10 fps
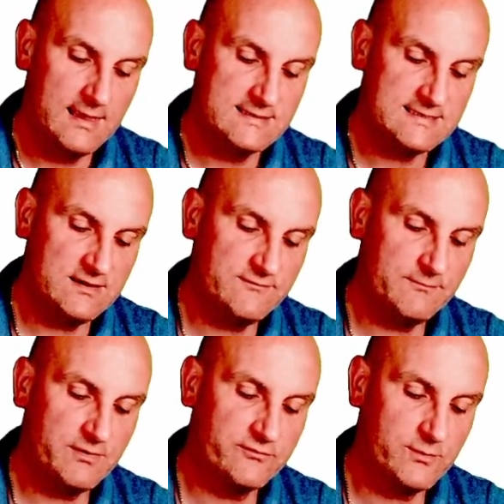t of n
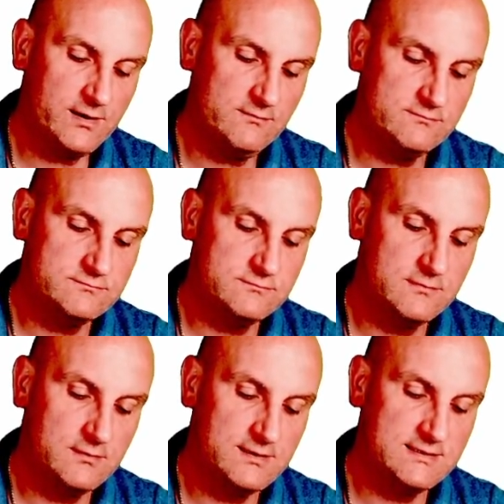plus 1
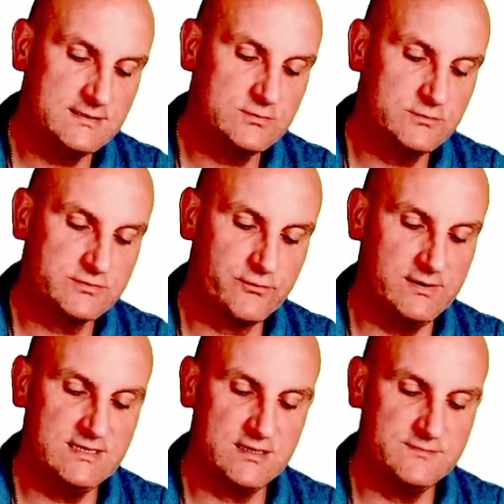equals
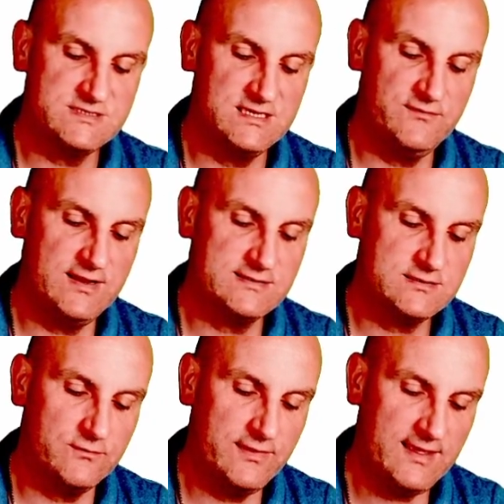3 times t of n.
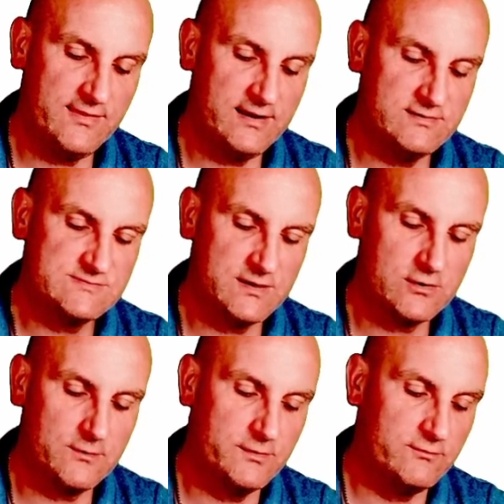So that there is my
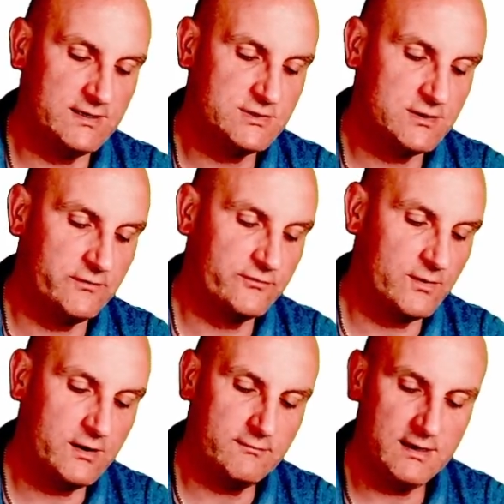common ratio. So
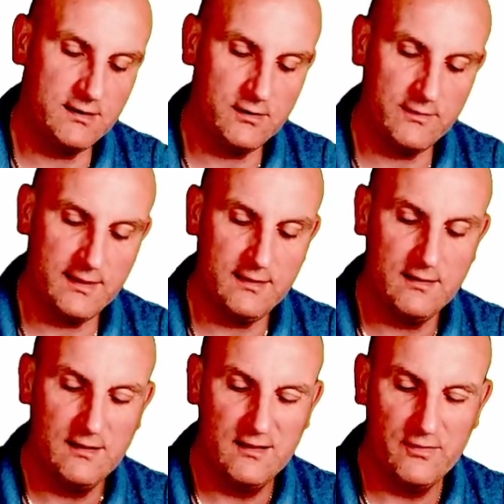I already know there
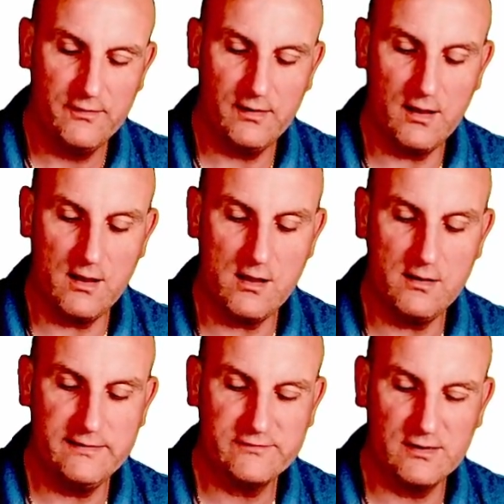that
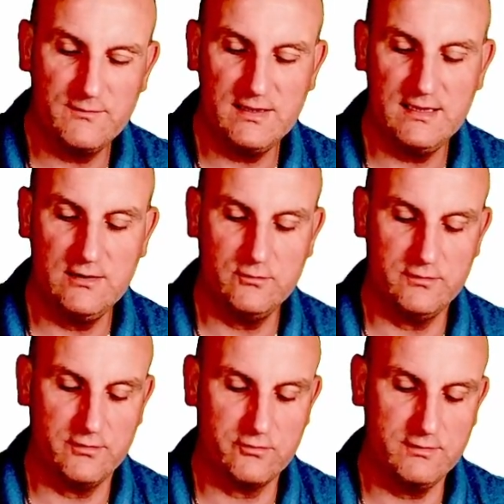r is going to be equal
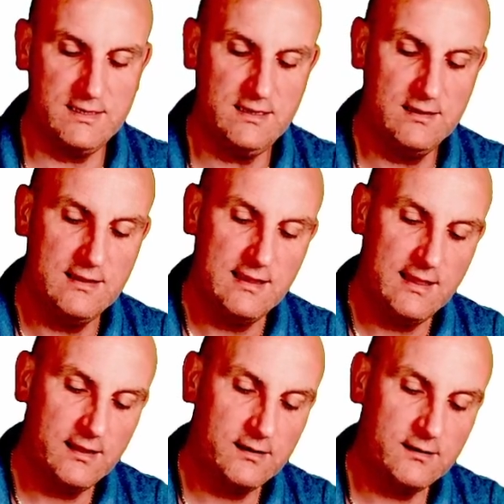to 3,
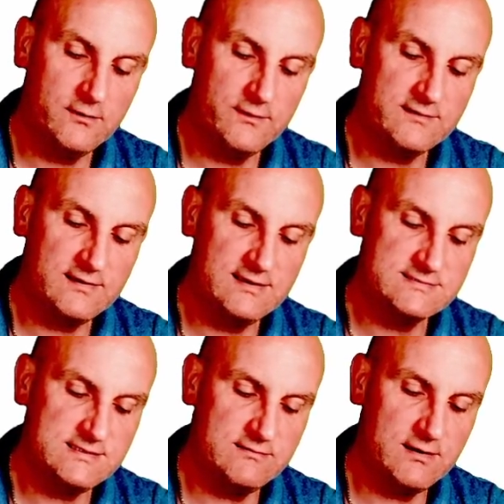and I know that
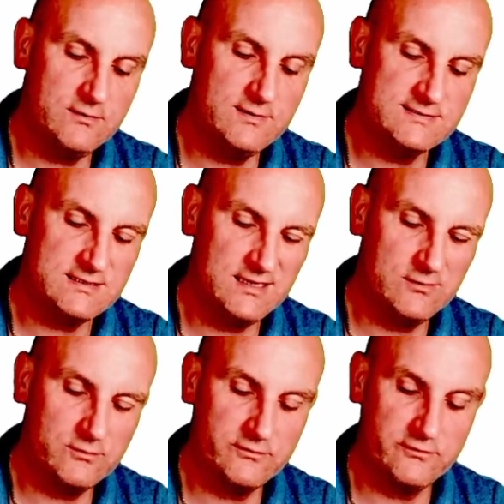t0 is
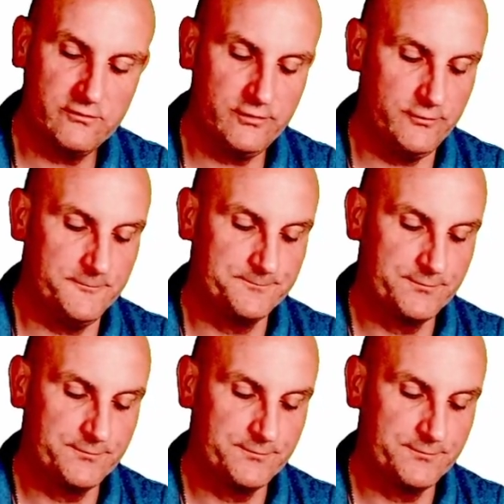equal to 2.